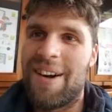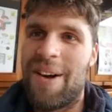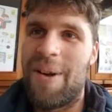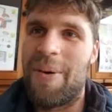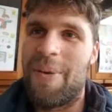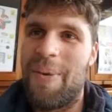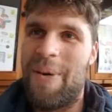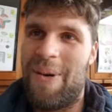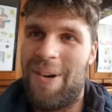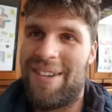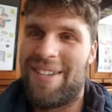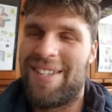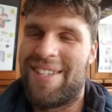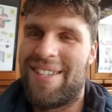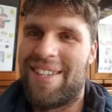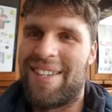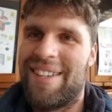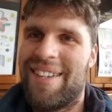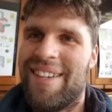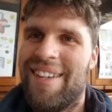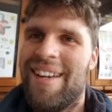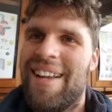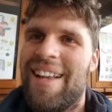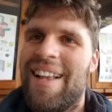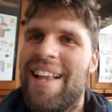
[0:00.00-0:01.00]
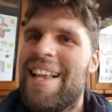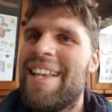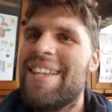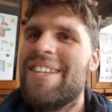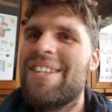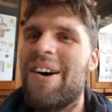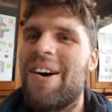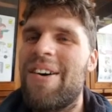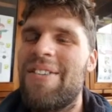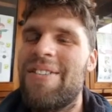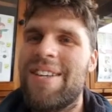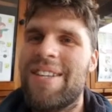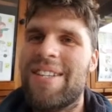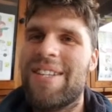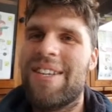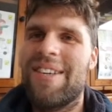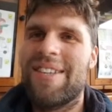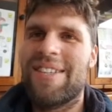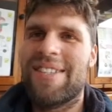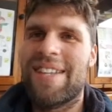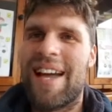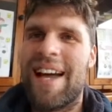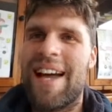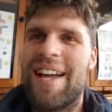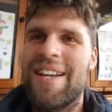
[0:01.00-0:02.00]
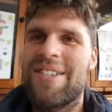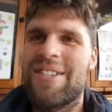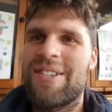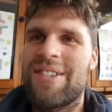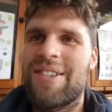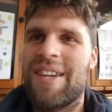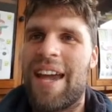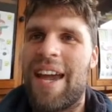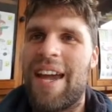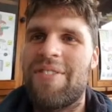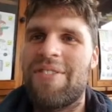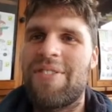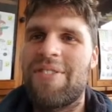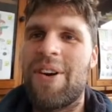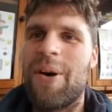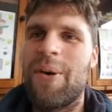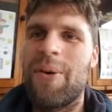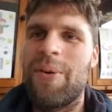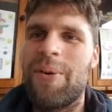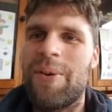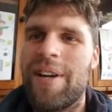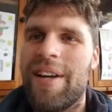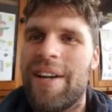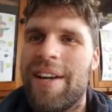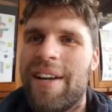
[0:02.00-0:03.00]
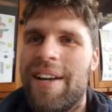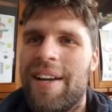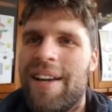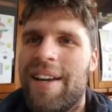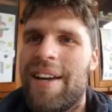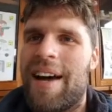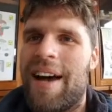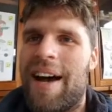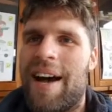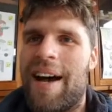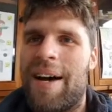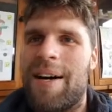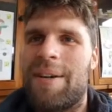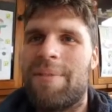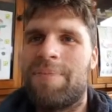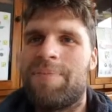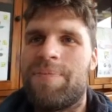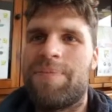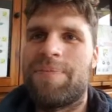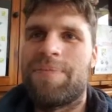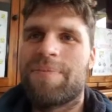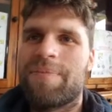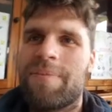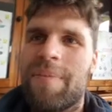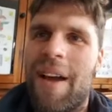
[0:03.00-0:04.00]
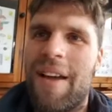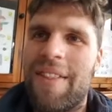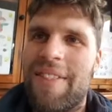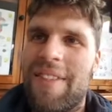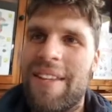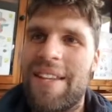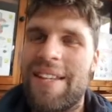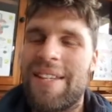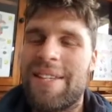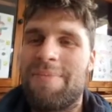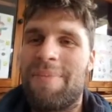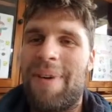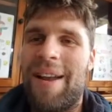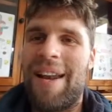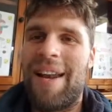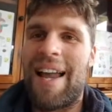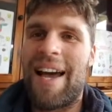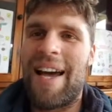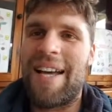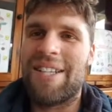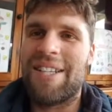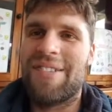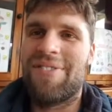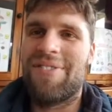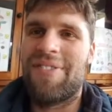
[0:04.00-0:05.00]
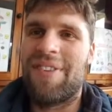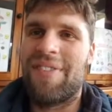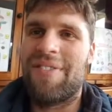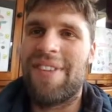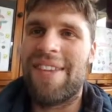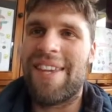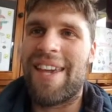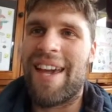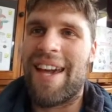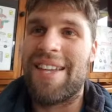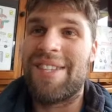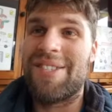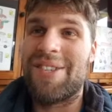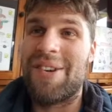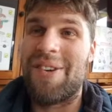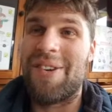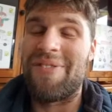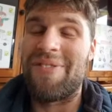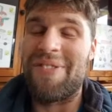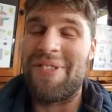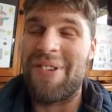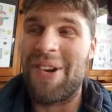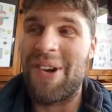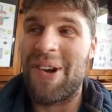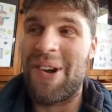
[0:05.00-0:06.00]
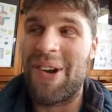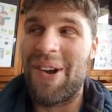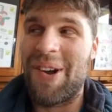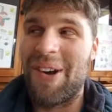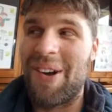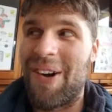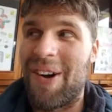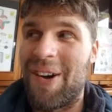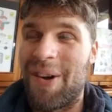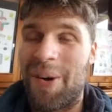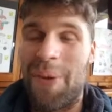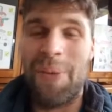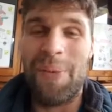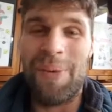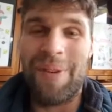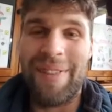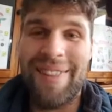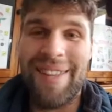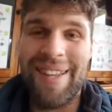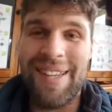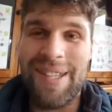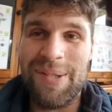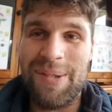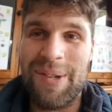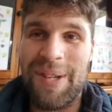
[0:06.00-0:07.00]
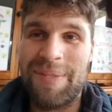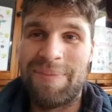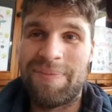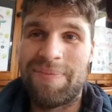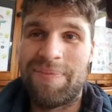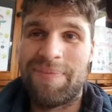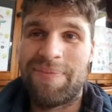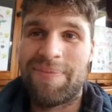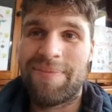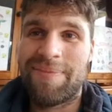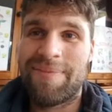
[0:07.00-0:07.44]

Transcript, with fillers: I wasn't. So I've just lost 100k of gold. Um, I think this is my last 50k, so I've got to win this one.